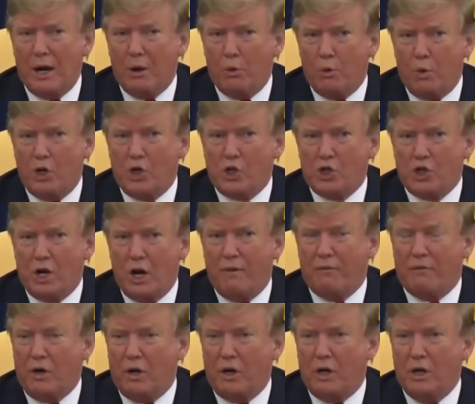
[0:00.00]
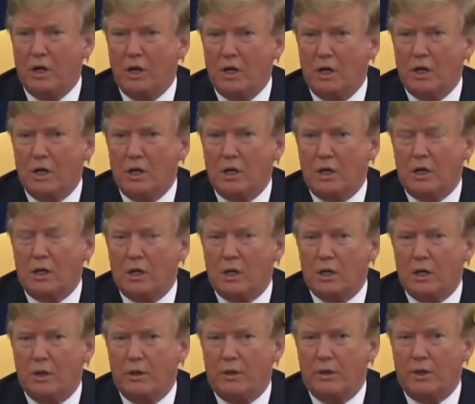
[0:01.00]
I wish, covered
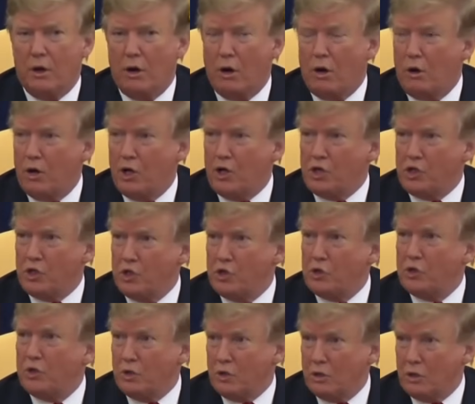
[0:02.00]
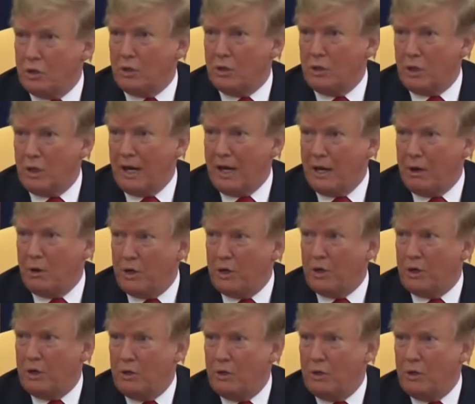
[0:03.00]
the oranges, how
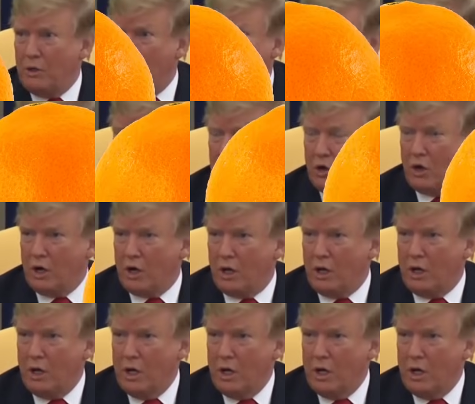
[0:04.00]
it started